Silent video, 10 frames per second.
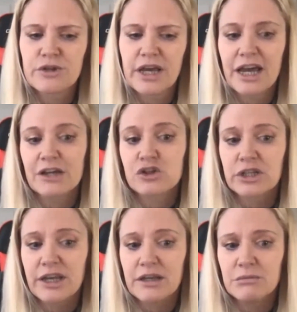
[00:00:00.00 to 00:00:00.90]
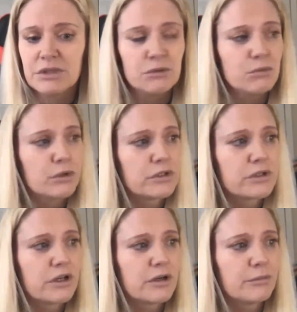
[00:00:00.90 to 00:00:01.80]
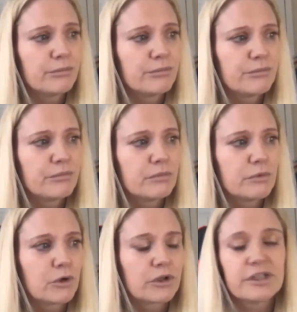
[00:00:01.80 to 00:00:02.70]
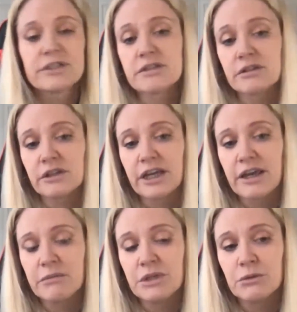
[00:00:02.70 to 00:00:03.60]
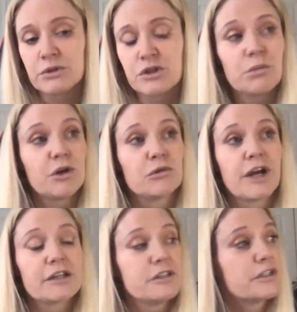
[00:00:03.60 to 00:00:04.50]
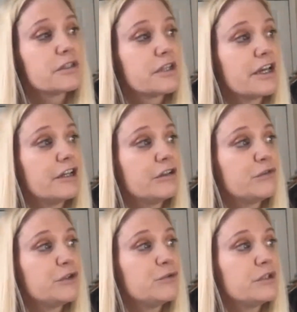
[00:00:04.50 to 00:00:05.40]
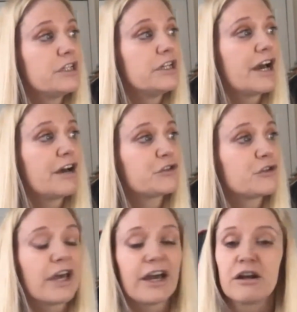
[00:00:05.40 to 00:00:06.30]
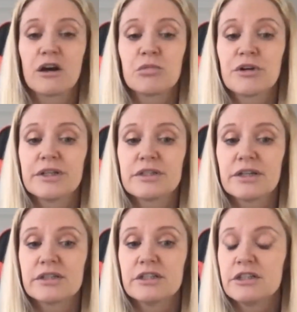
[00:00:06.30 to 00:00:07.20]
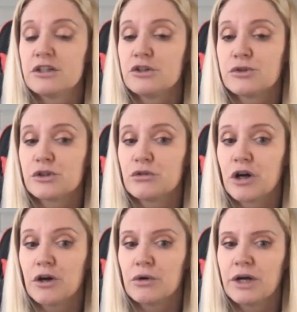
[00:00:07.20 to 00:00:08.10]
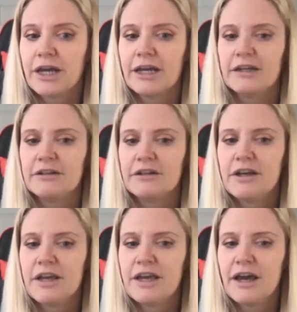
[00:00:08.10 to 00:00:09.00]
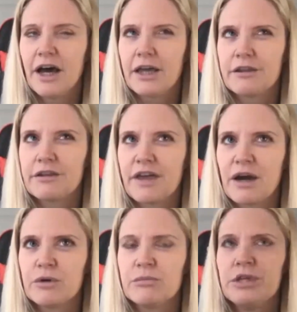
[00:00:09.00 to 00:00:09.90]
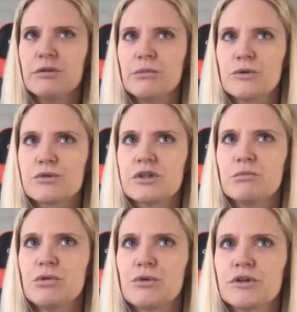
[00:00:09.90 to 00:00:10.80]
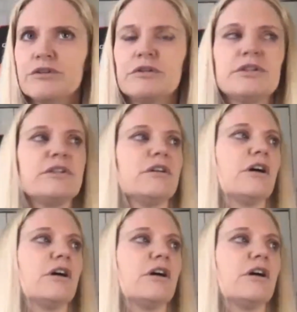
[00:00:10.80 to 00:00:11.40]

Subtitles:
that actually ate meat was, or consistently ate meat was Homo erectus. And if you see after that, our brain size continues to grow. And I think that would be the most important